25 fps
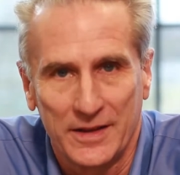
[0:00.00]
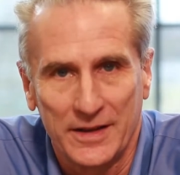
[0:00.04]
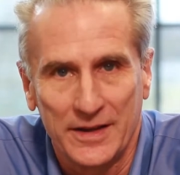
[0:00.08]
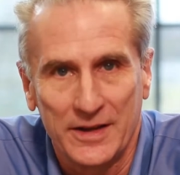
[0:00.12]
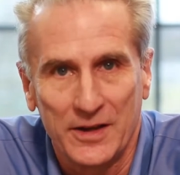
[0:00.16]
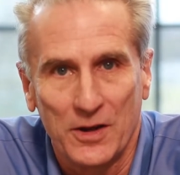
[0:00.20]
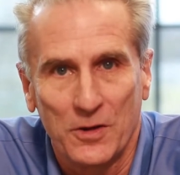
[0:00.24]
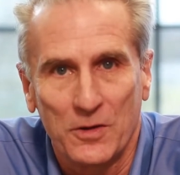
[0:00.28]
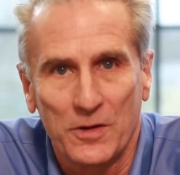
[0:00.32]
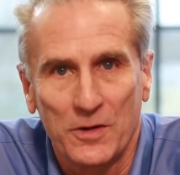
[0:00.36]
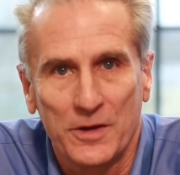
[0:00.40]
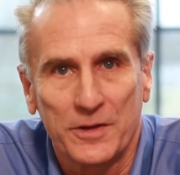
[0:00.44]

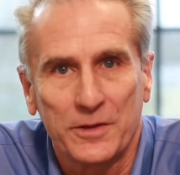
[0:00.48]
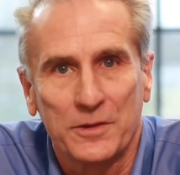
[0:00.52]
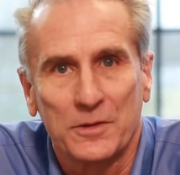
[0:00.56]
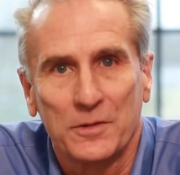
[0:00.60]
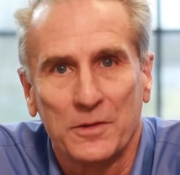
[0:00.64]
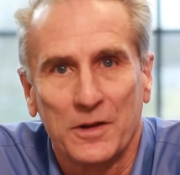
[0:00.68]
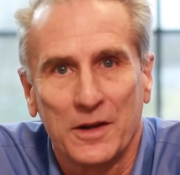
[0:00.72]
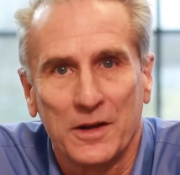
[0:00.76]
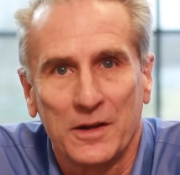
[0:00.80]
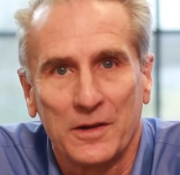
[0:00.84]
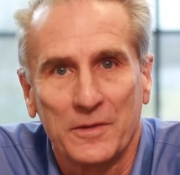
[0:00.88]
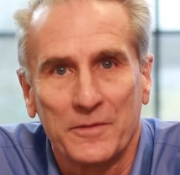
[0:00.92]
the
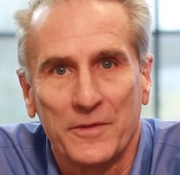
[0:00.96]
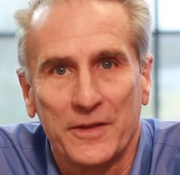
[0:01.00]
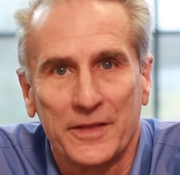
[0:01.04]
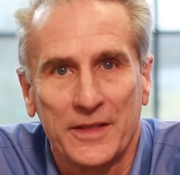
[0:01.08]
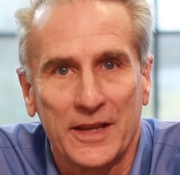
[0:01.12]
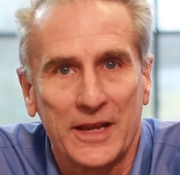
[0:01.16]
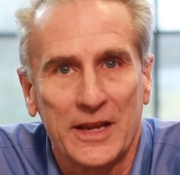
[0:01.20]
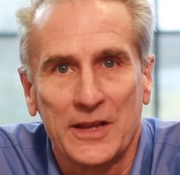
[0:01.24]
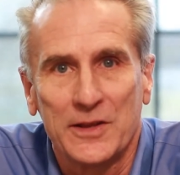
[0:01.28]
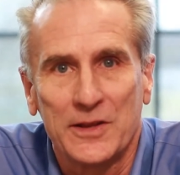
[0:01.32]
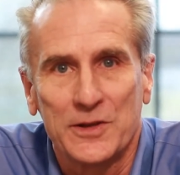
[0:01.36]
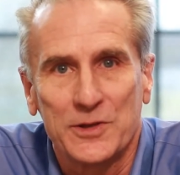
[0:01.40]
author
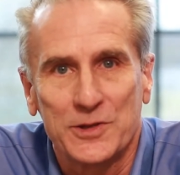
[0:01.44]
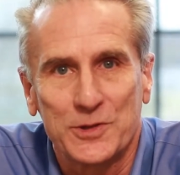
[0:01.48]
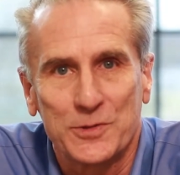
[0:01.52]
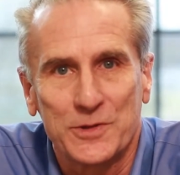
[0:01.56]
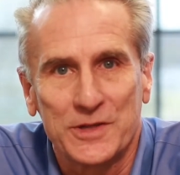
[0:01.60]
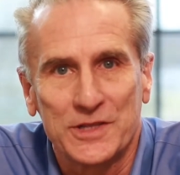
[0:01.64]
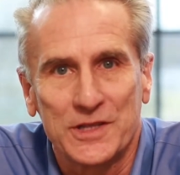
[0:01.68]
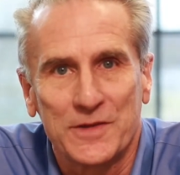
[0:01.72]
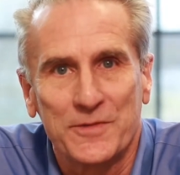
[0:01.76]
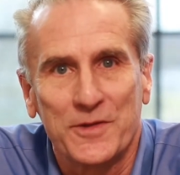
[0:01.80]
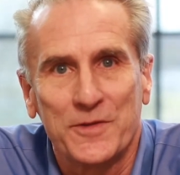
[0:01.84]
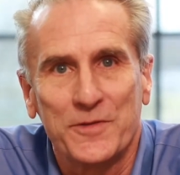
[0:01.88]
of The
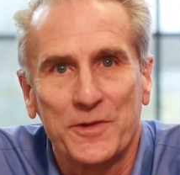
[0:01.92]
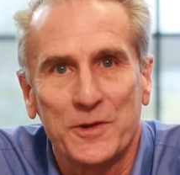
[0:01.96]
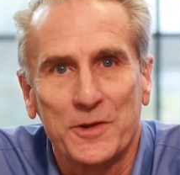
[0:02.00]
Industries of the